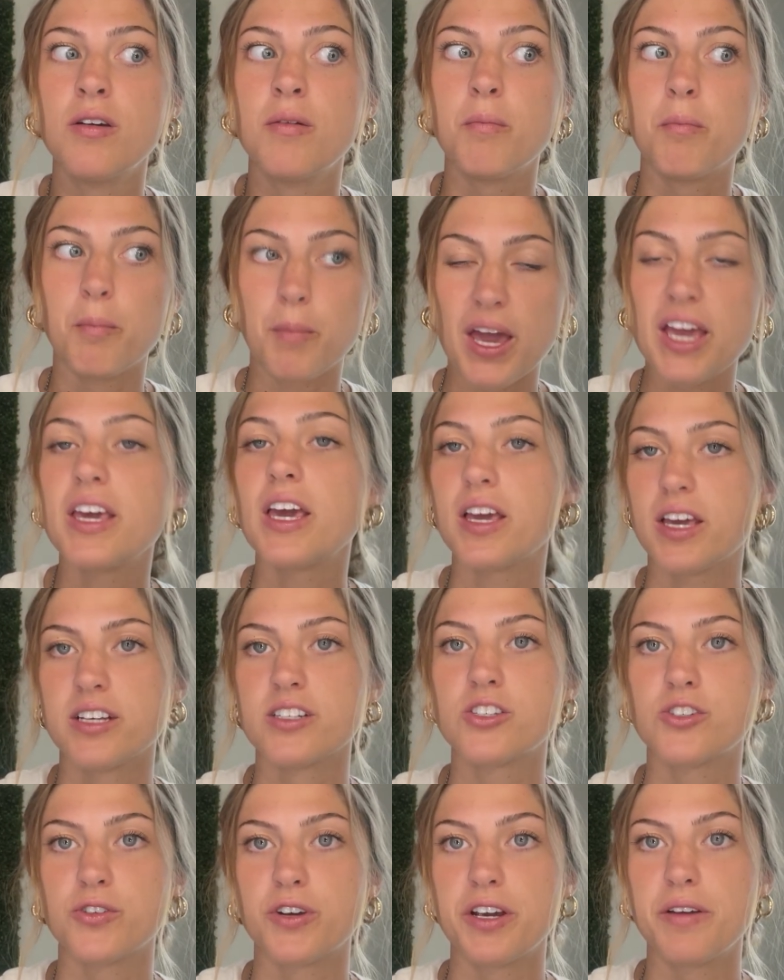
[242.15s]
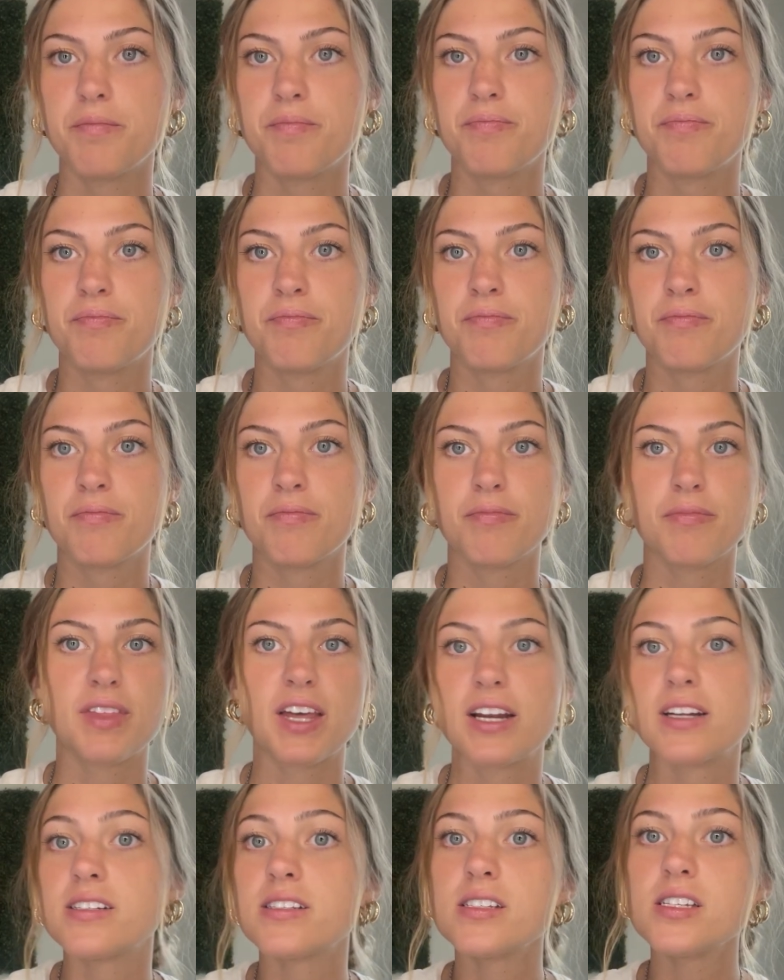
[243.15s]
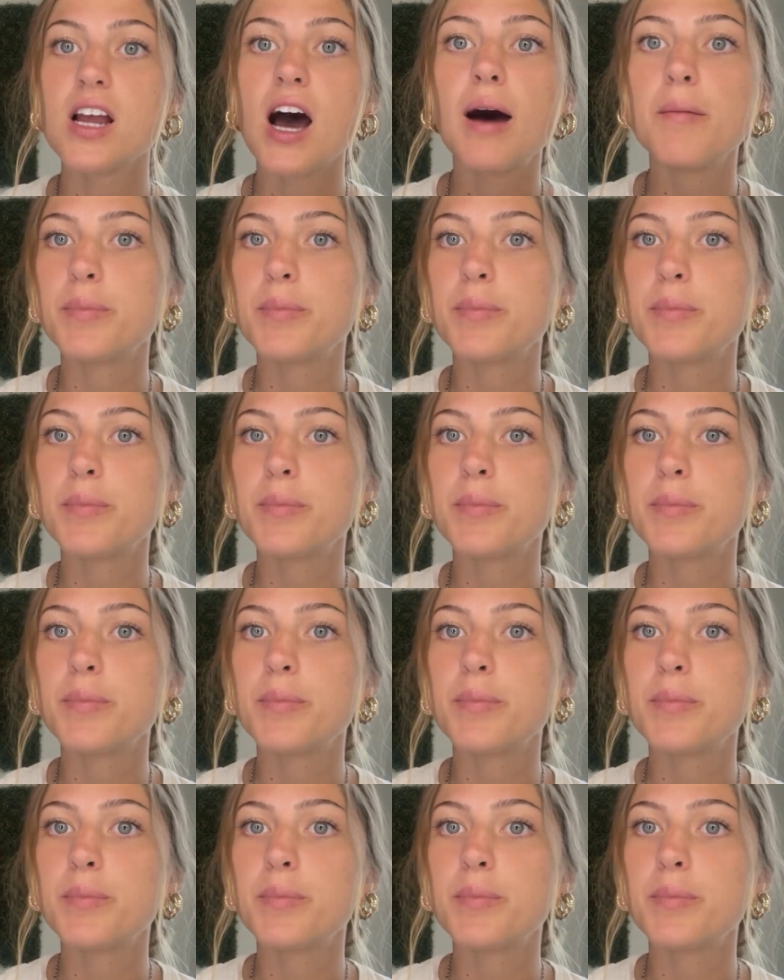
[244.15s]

making history. That has not